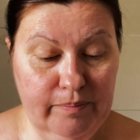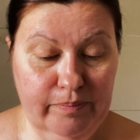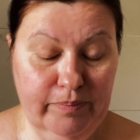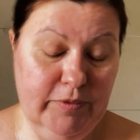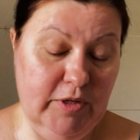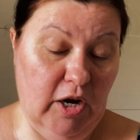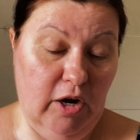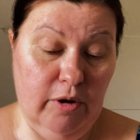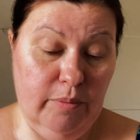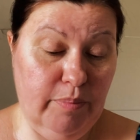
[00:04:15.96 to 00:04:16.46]

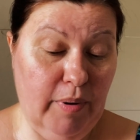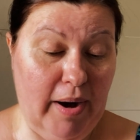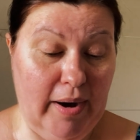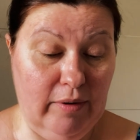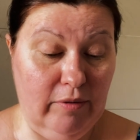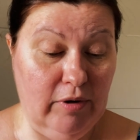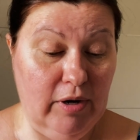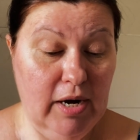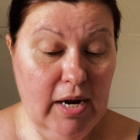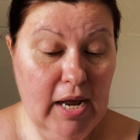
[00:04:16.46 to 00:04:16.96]
dark
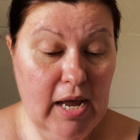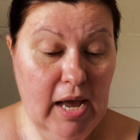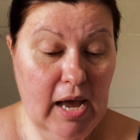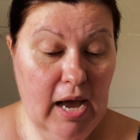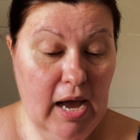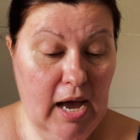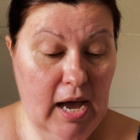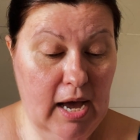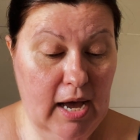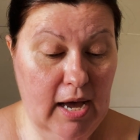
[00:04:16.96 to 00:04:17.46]
brown.
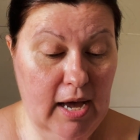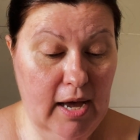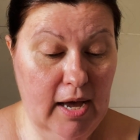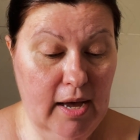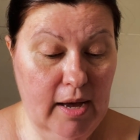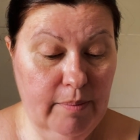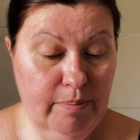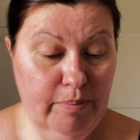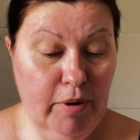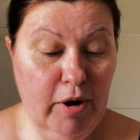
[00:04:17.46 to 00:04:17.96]

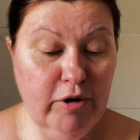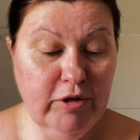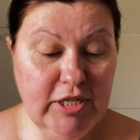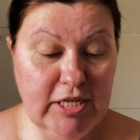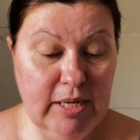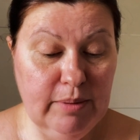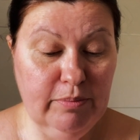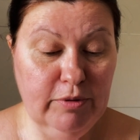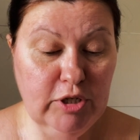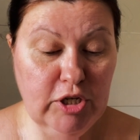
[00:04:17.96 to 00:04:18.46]
Pro
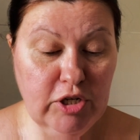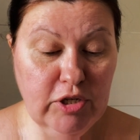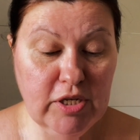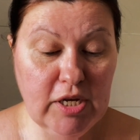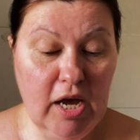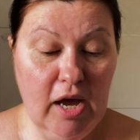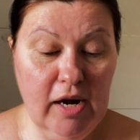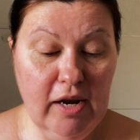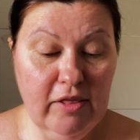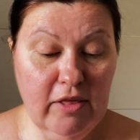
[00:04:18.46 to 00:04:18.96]
tip, choose a
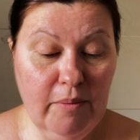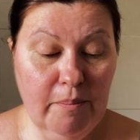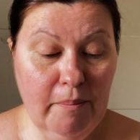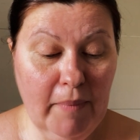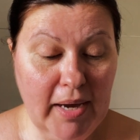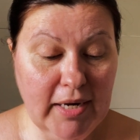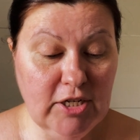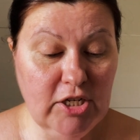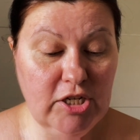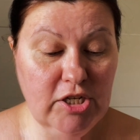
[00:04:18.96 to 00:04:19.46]
colour that
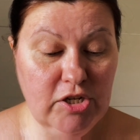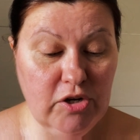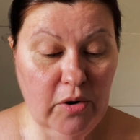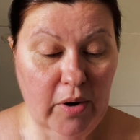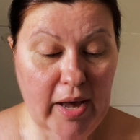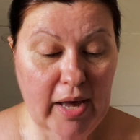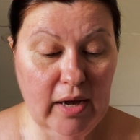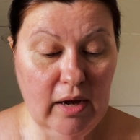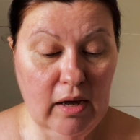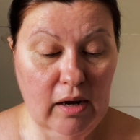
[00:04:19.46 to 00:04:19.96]
matches your
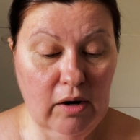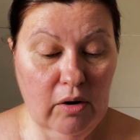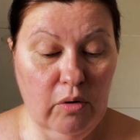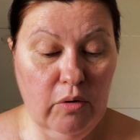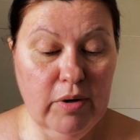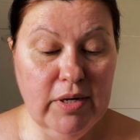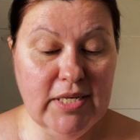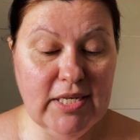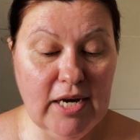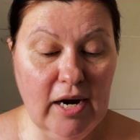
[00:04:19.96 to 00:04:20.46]
hair colour
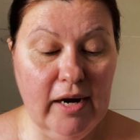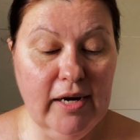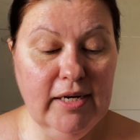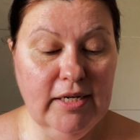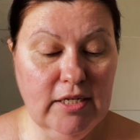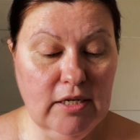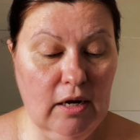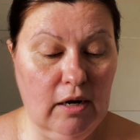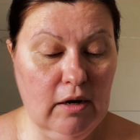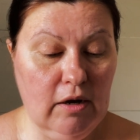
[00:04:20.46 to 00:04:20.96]
or is slightly
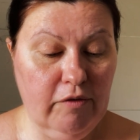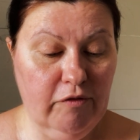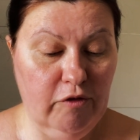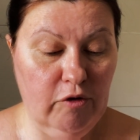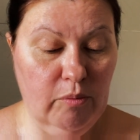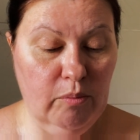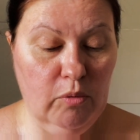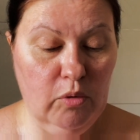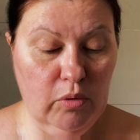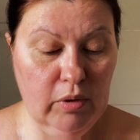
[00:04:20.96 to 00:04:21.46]
darker
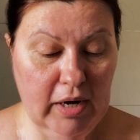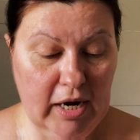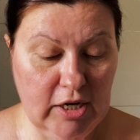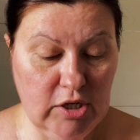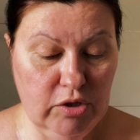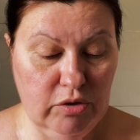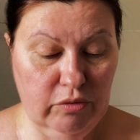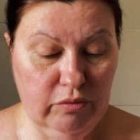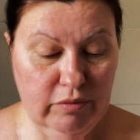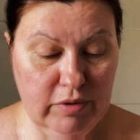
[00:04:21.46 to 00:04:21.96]
for a more
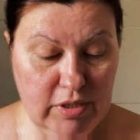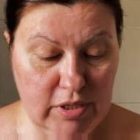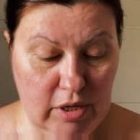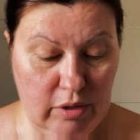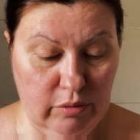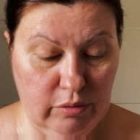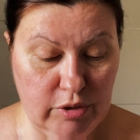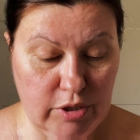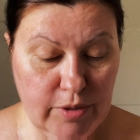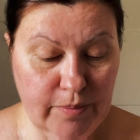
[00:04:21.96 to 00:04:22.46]
natural
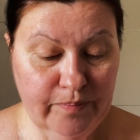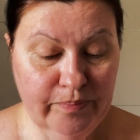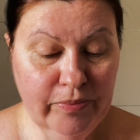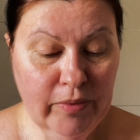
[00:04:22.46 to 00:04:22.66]
result.